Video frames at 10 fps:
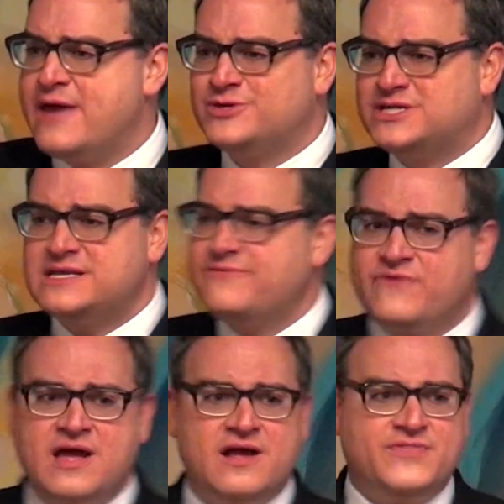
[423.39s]
it was as
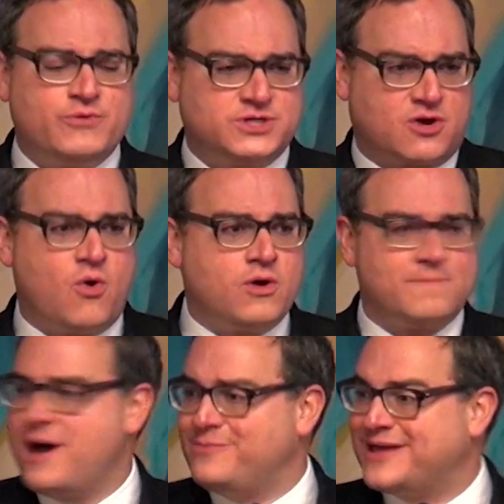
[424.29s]
if there was a
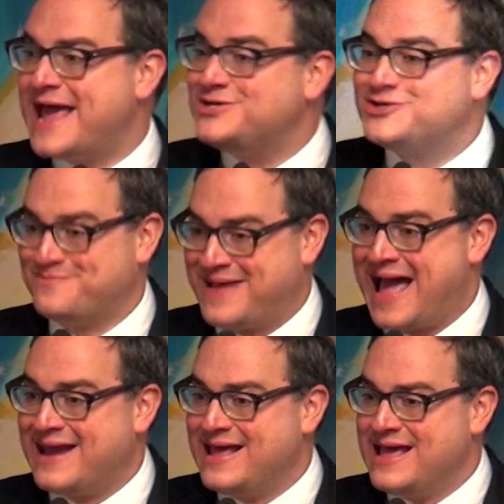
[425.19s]
court publication ban.